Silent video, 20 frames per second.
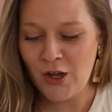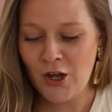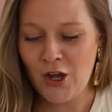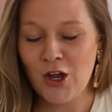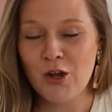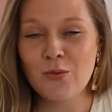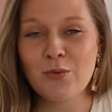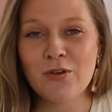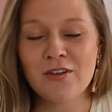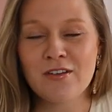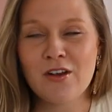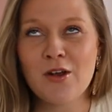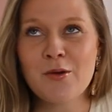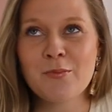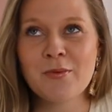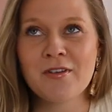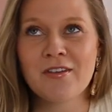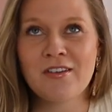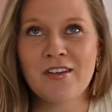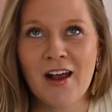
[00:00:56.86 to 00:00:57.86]
who was
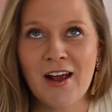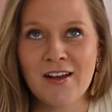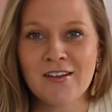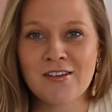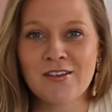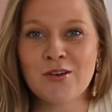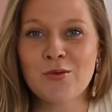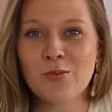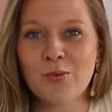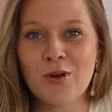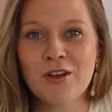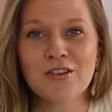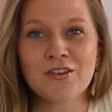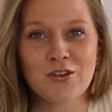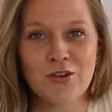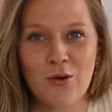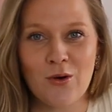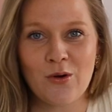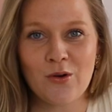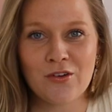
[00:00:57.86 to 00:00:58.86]
obsessed with
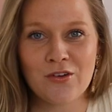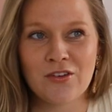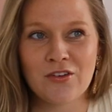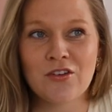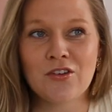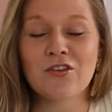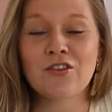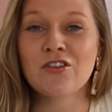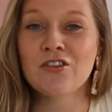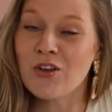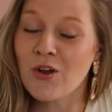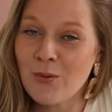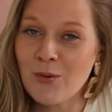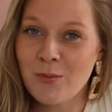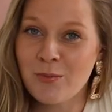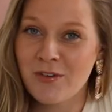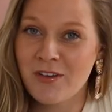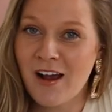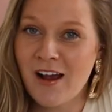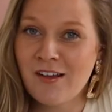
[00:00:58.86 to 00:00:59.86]
dogs. So
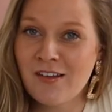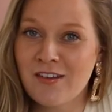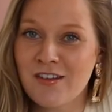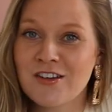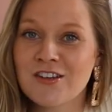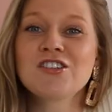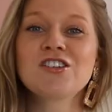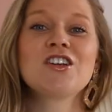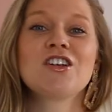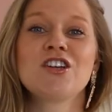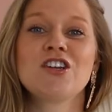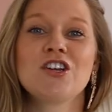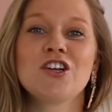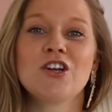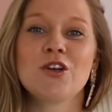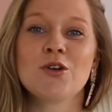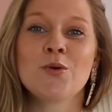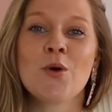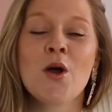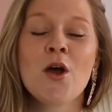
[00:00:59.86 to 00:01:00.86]
obsessed that she
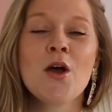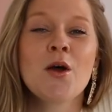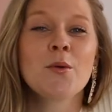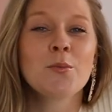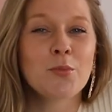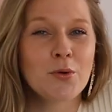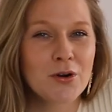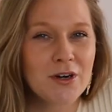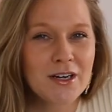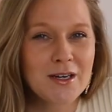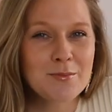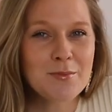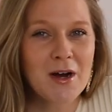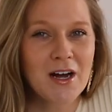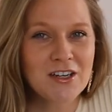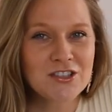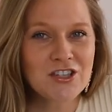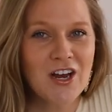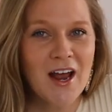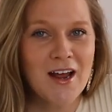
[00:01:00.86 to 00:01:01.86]
knew pretty
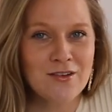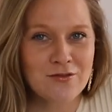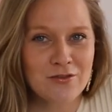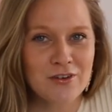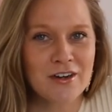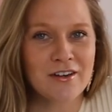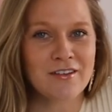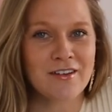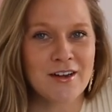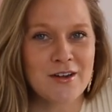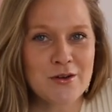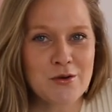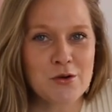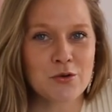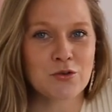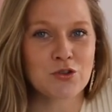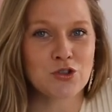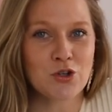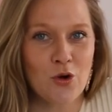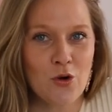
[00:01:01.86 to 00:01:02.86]
much every
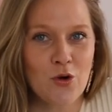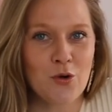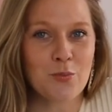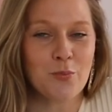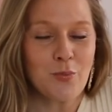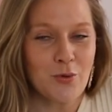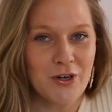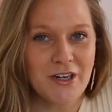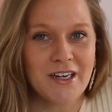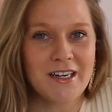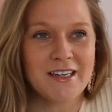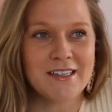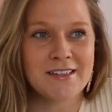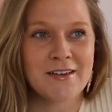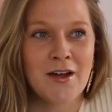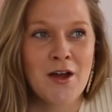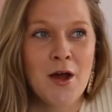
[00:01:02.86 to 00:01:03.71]
single dog breed